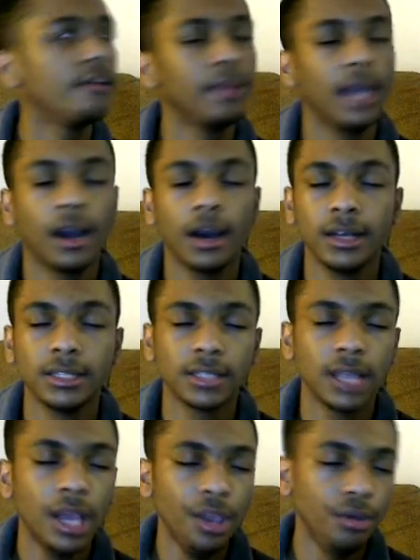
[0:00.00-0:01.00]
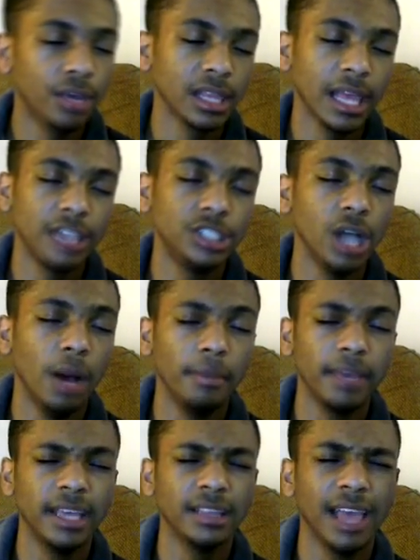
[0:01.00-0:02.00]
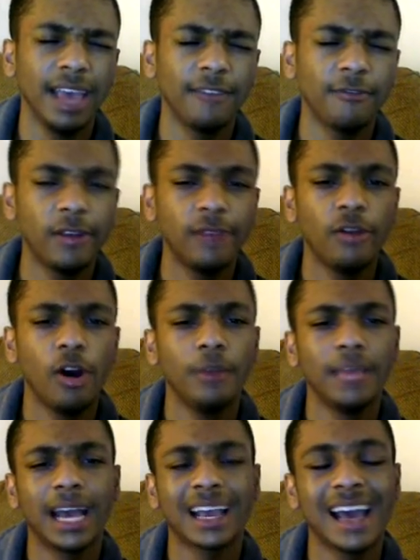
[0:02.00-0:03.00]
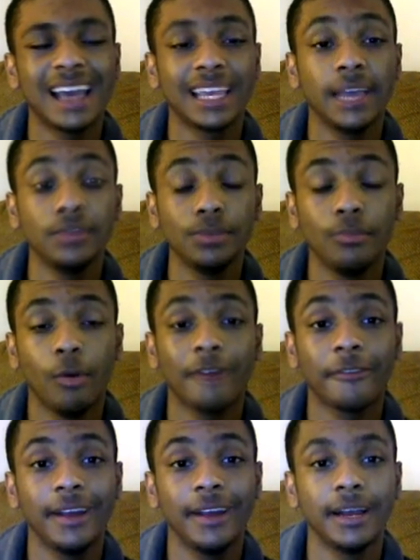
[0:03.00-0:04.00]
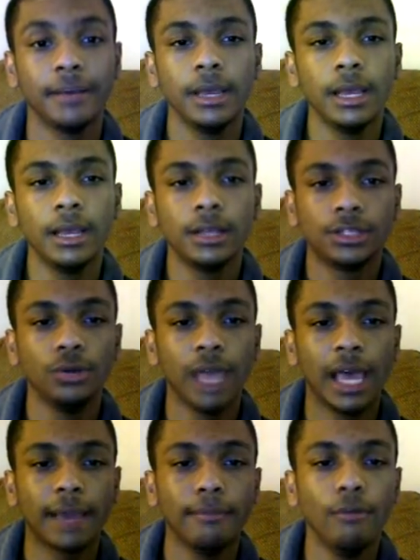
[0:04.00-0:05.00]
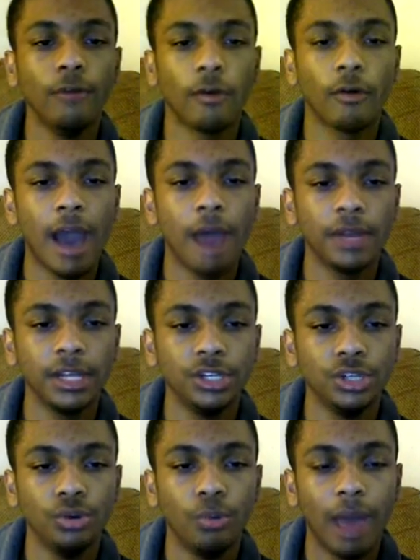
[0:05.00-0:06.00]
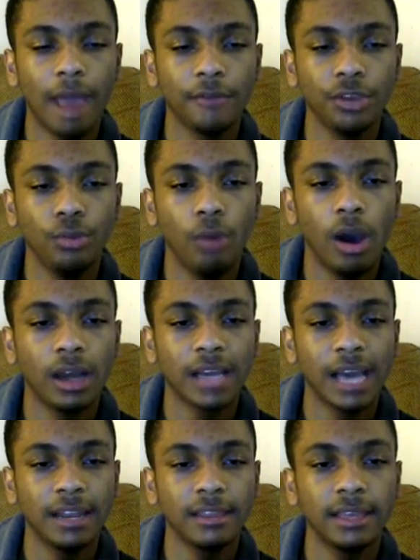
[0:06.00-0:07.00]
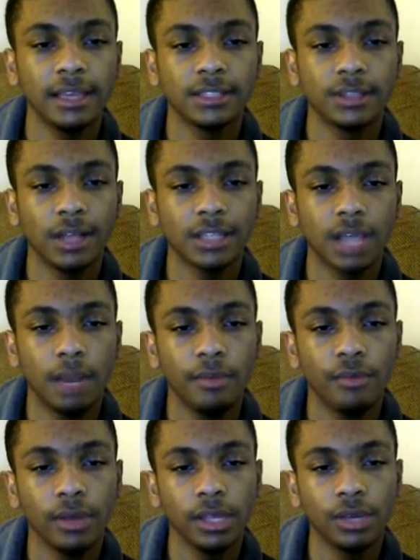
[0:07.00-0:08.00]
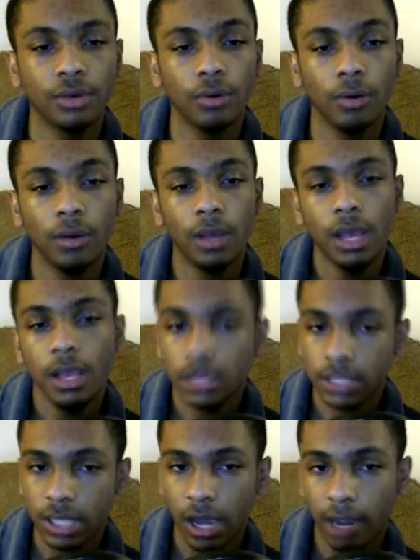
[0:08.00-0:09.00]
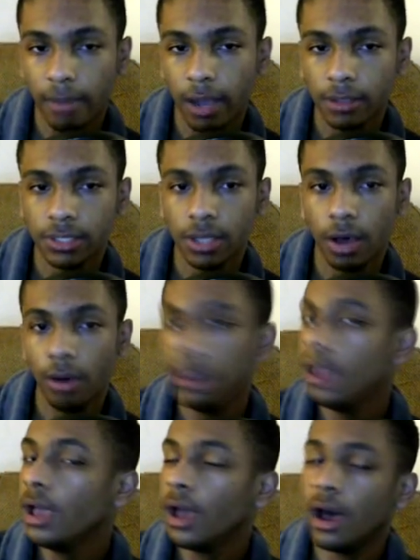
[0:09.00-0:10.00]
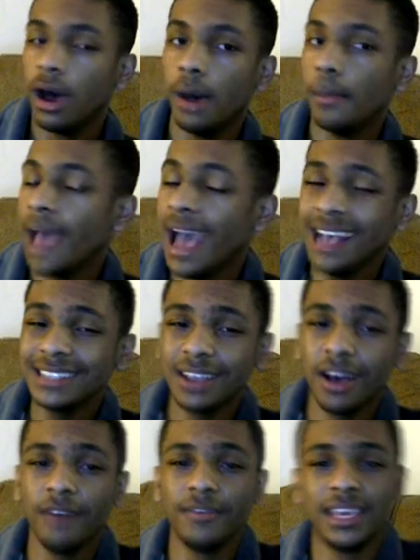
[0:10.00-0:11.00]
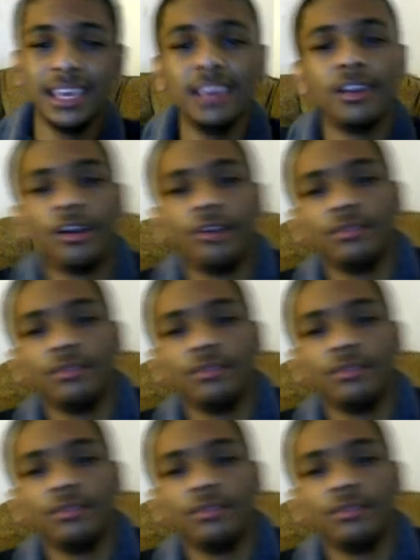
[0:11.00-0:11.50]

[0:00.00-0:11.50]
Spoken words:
because you can like jump in like free roam, and that kind of gives you more freedom to like move around and do whatever you want kind of thing. So that's going to be really cool to talk about. So, as of here,